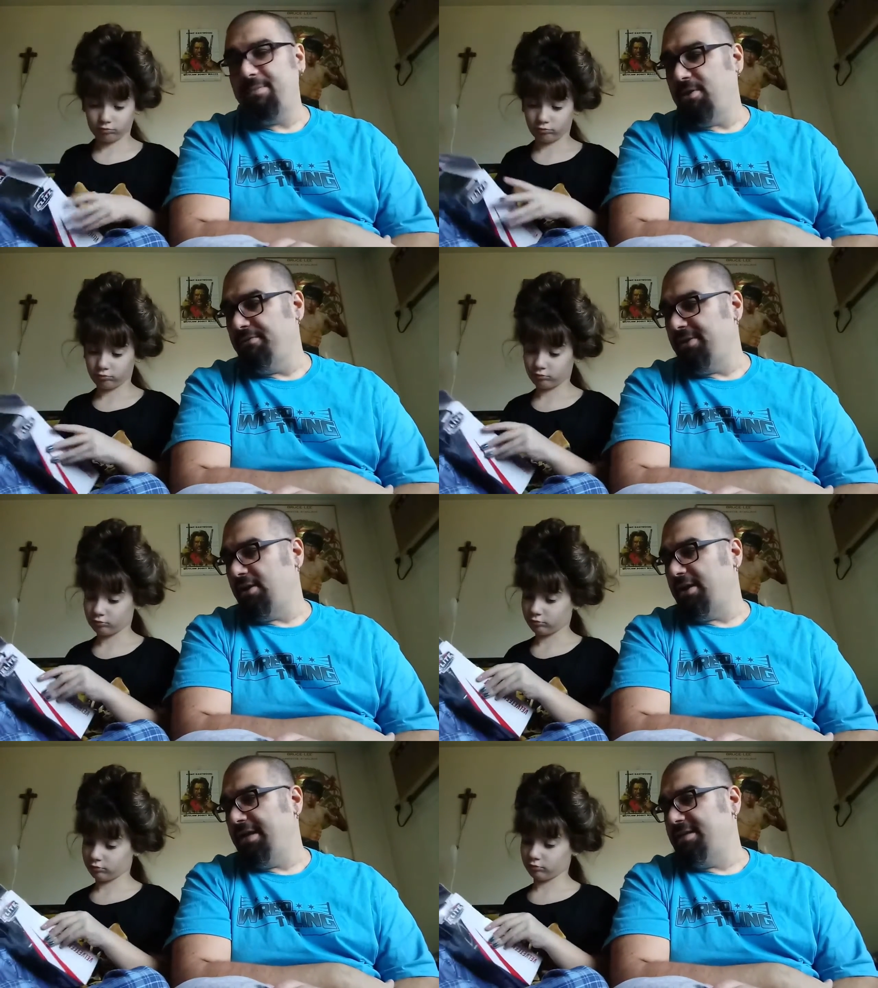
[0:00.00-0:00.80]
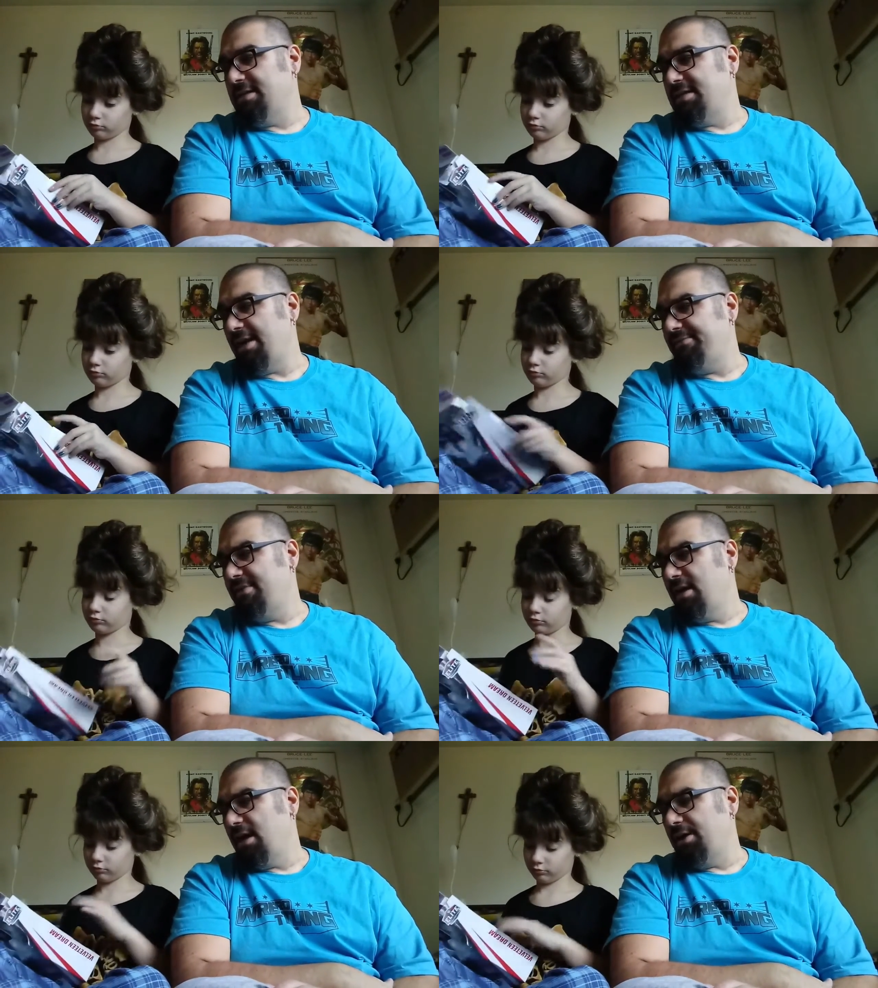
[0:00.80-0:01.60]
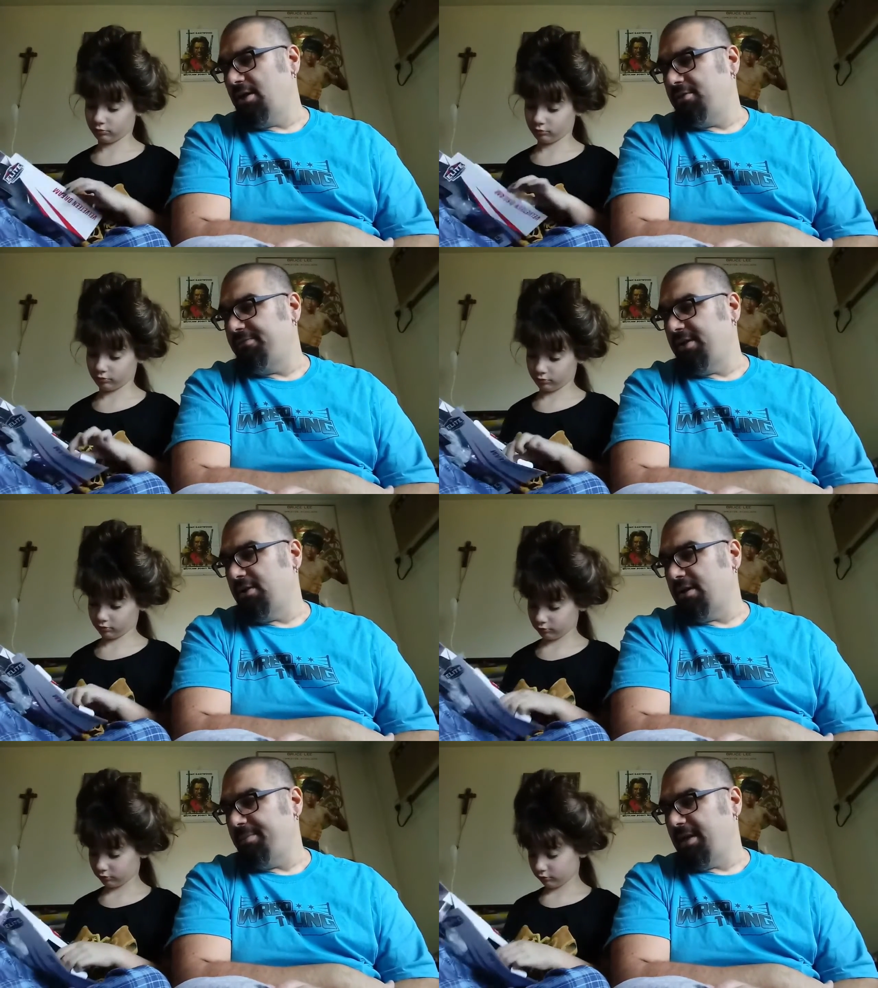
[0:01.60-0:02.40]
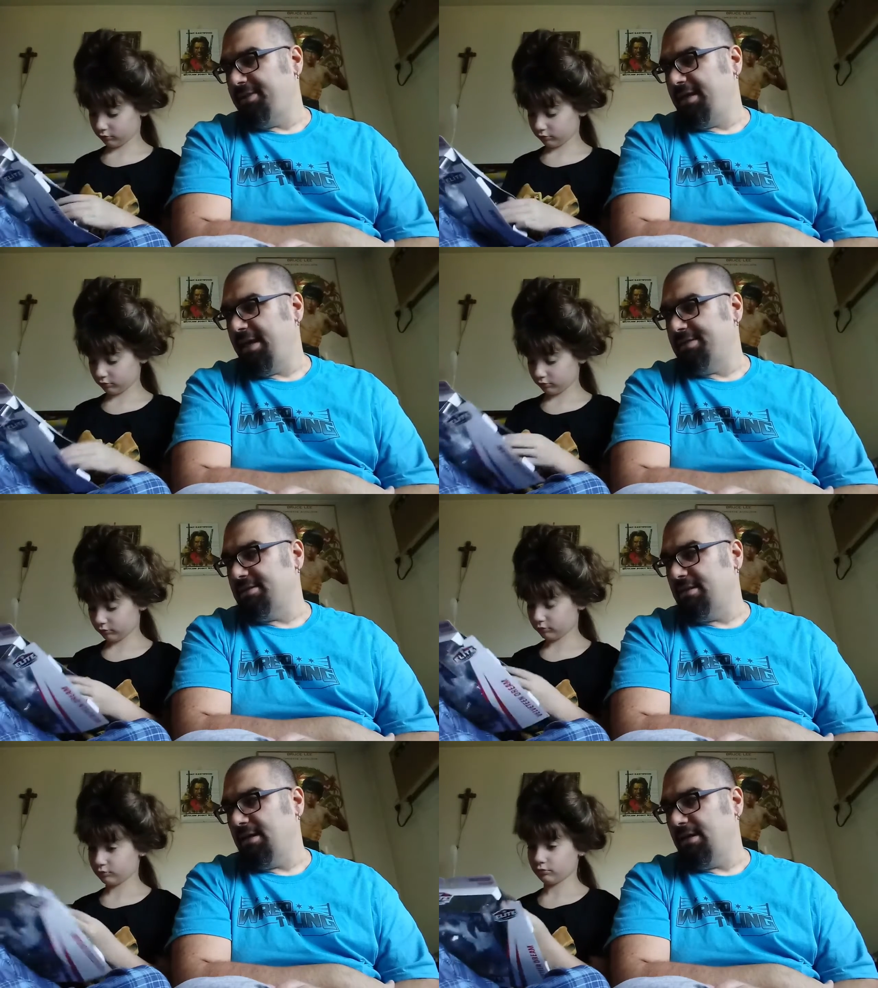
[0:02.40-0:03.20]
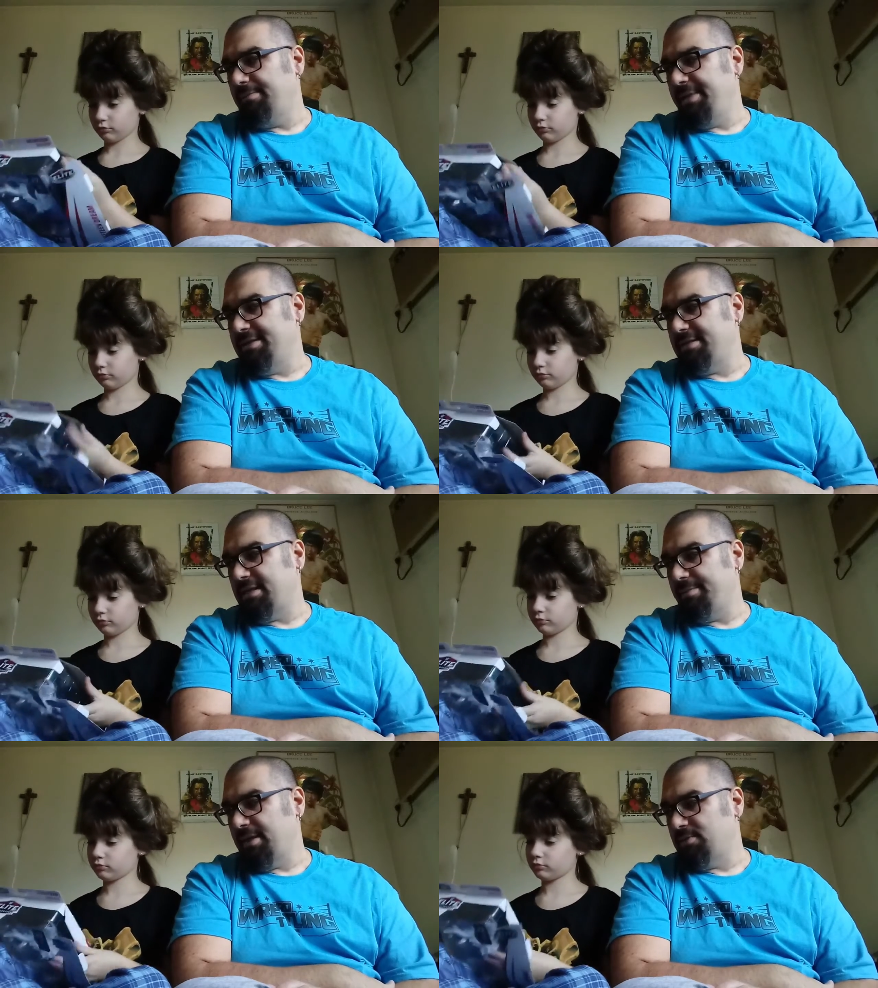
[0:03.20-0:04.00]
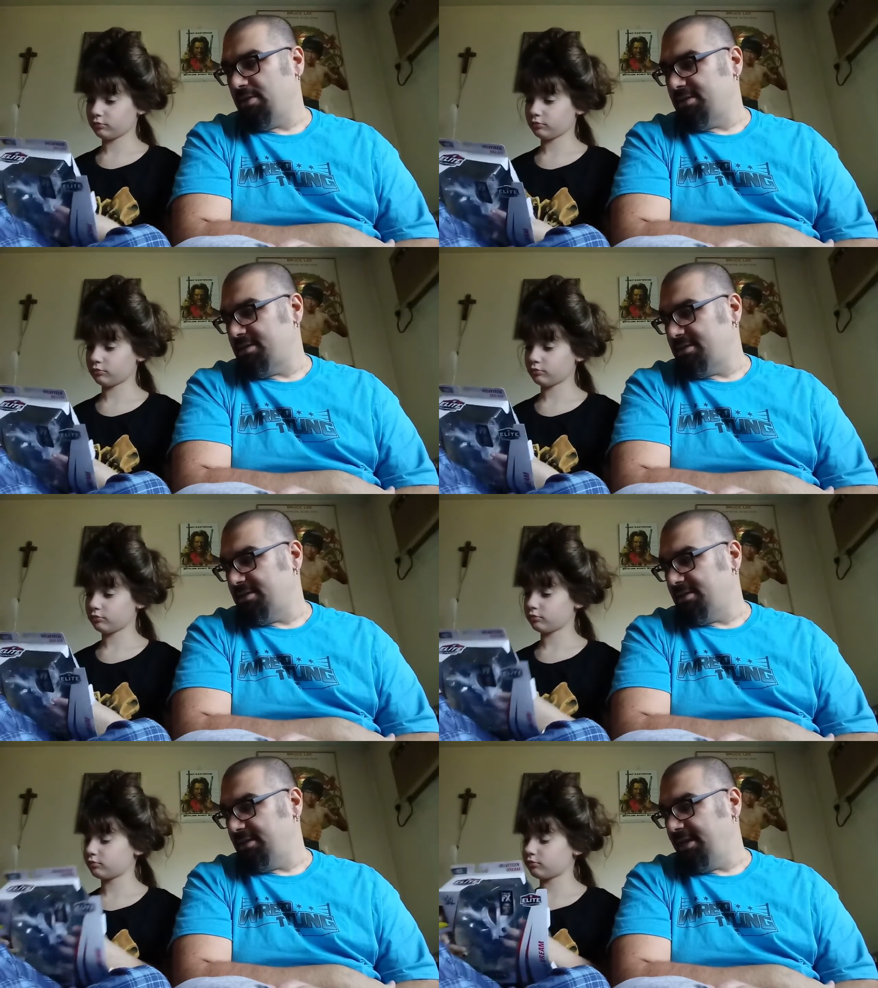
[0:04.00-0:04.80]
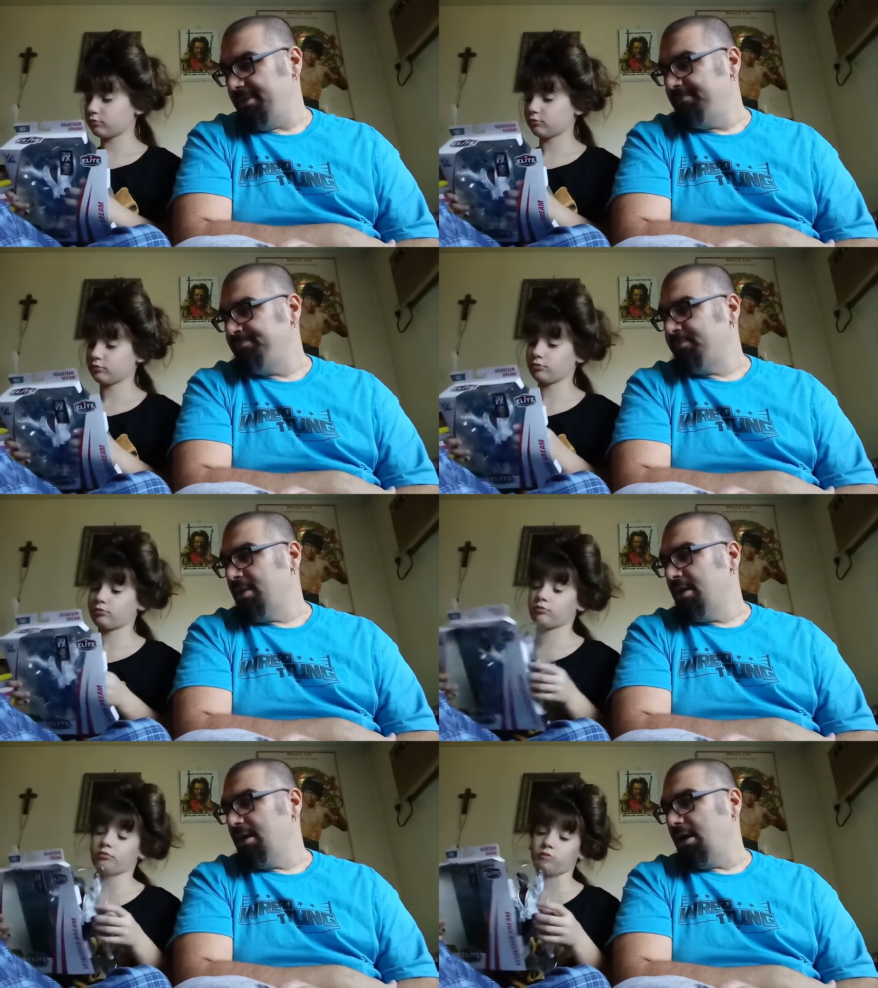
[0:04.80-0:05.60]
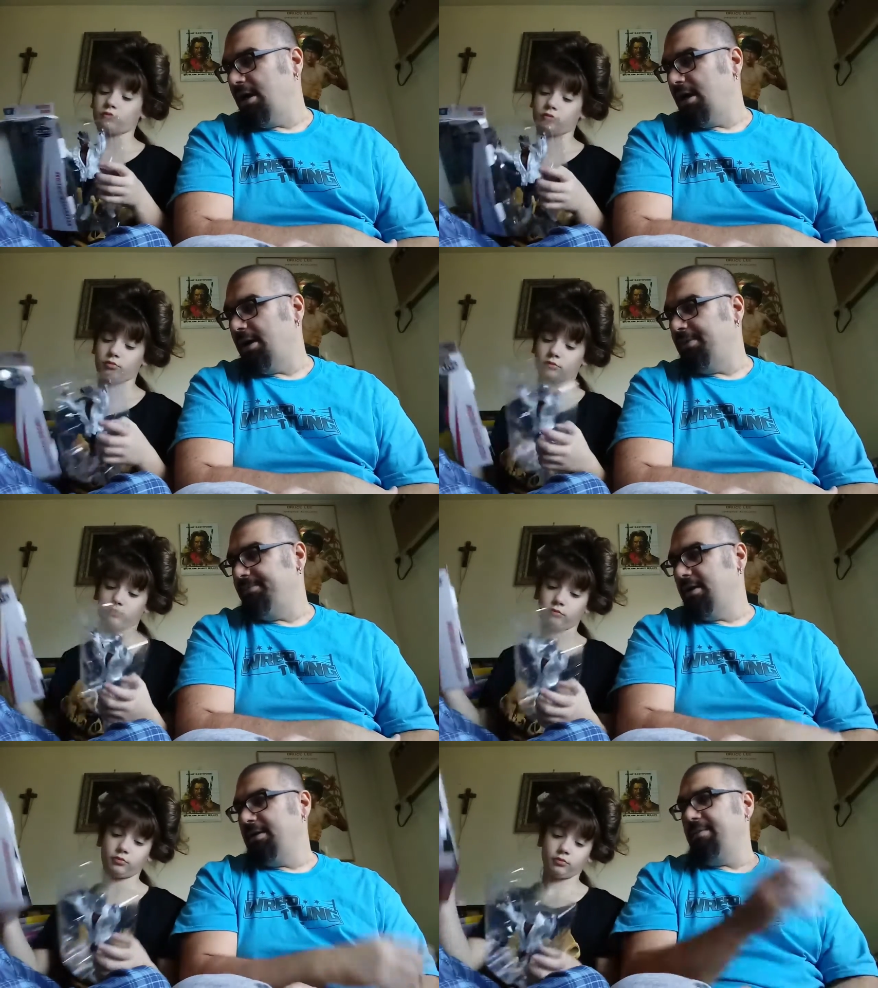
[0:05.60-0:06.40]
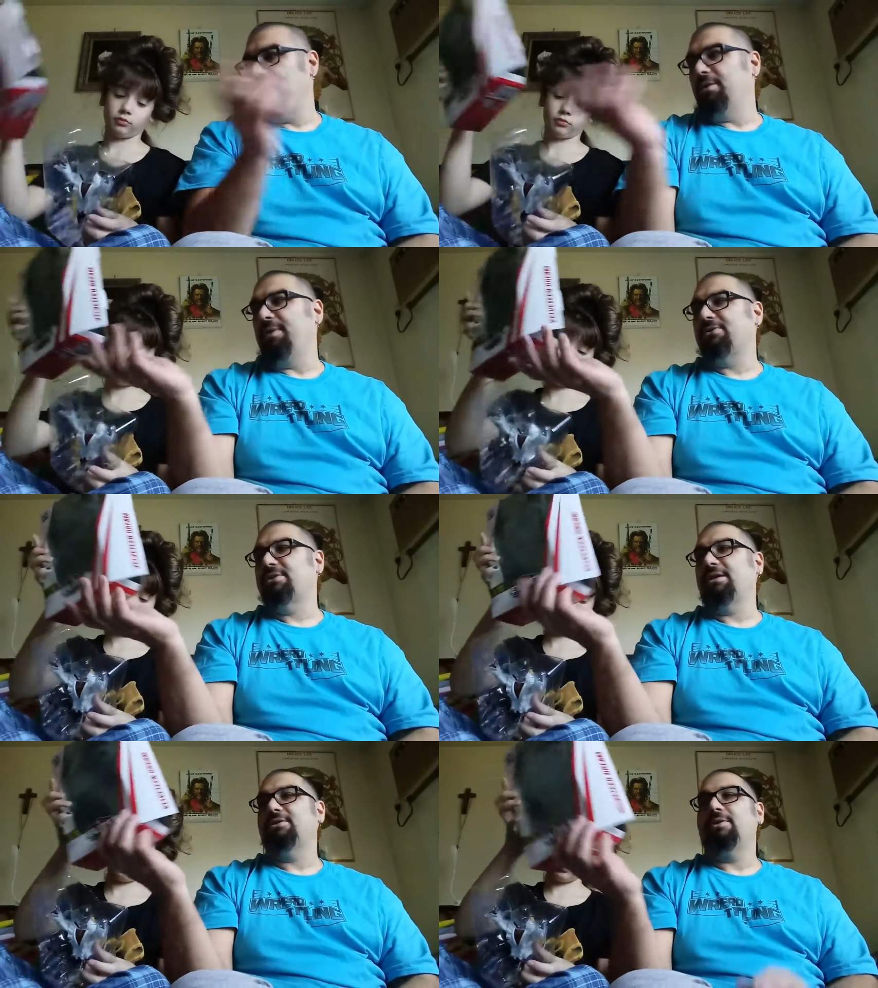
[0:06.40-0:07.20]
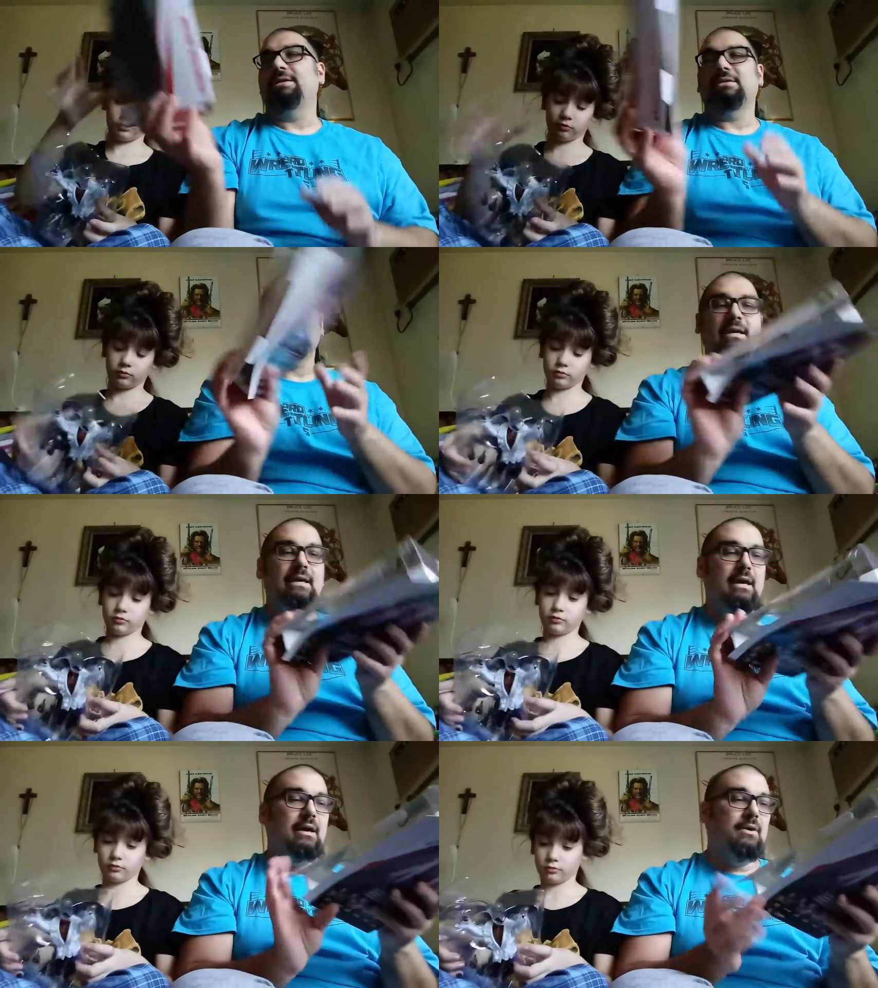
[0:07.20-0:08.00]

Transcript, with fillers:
Speaker 1: debut figure. He does have another figure coming. I think he has a uh, basic coming as well. This is his Elite. Um, let me borrow the box second. So his Elite